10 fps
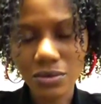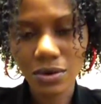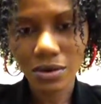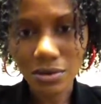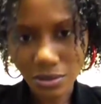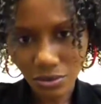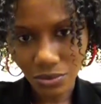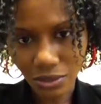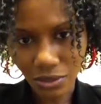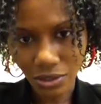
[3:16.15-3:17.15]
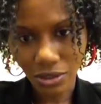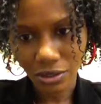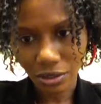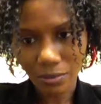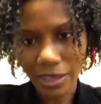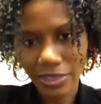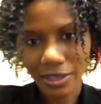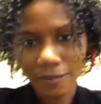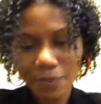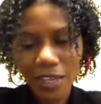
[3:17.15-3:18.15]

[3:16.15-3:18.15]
who are also doing the curly girl method.